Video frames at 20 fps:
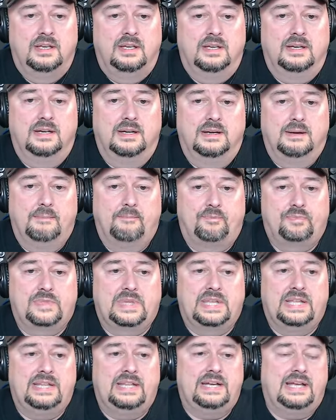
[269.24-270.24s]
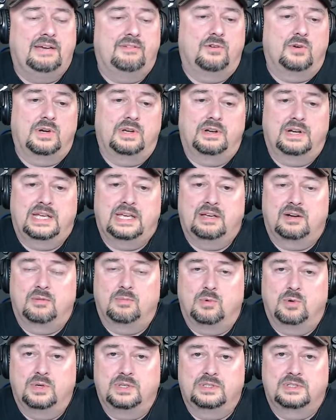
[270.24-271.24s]
And then to have ground and
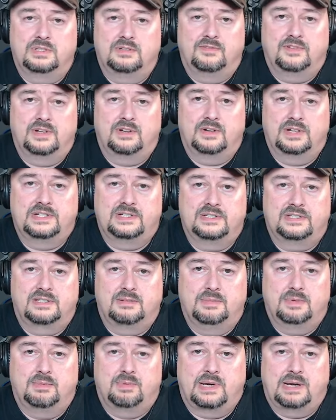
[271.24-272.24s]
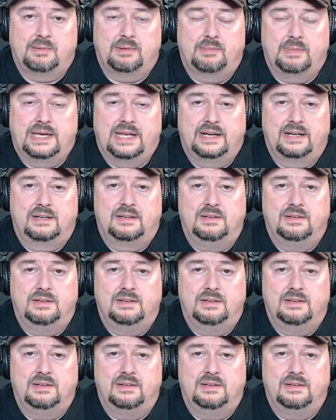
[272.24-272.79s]
counterpoise configurations can be problematic.